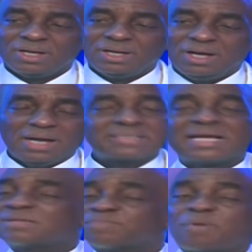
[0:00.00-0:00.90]
And he
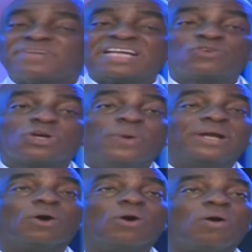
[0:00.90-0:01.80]
says, prophesy to the wind.
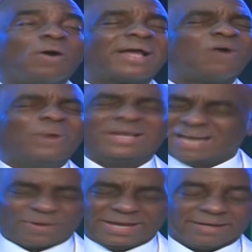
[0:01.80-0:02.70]
Okay, wind
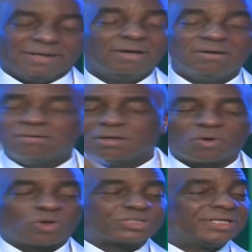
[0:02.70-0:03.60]
now here.
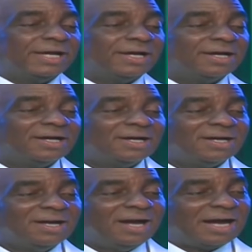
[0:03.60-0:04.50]
Rushing here.
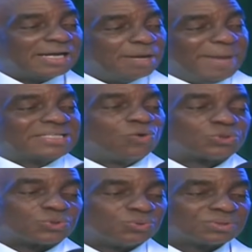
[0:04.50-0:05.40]
And then the mighty
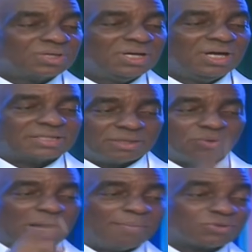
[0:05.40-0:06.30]
host rose. I said,
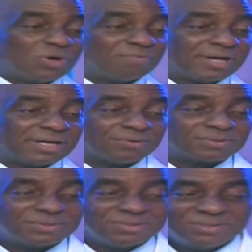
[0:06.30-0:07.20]
look, I must go and find out.
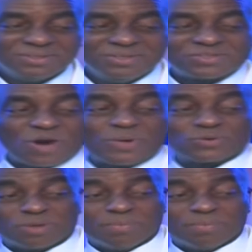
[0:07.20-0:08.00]
So I went to the